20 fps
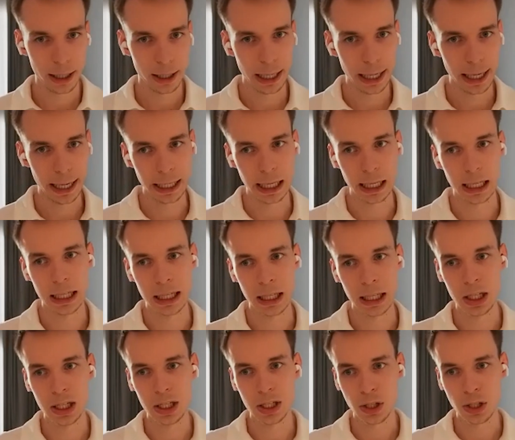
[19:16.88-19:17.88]
Again,
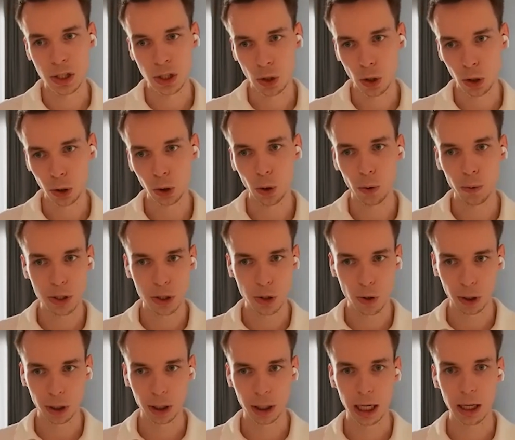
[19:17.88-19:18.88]
it's not always
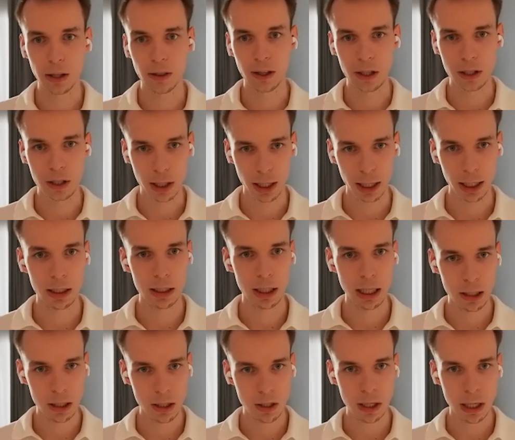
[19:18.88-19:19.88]
going to create the entire
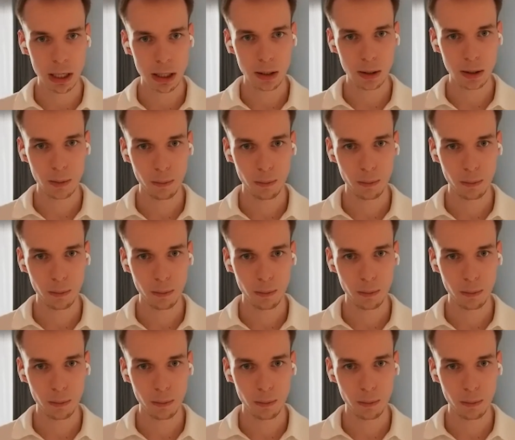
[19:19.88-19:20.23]
data set,